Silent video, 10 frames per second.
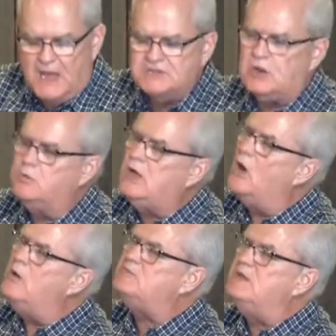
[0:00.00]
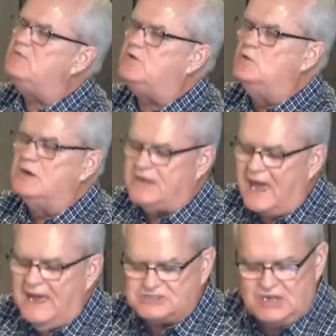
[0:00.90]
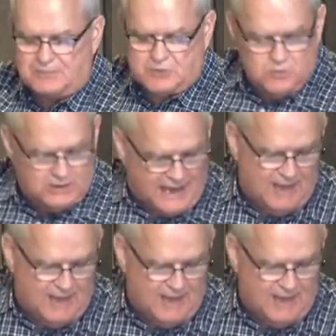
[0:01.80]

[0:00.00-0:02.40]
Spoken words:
So go with me, if you would, to Acts chapter 1.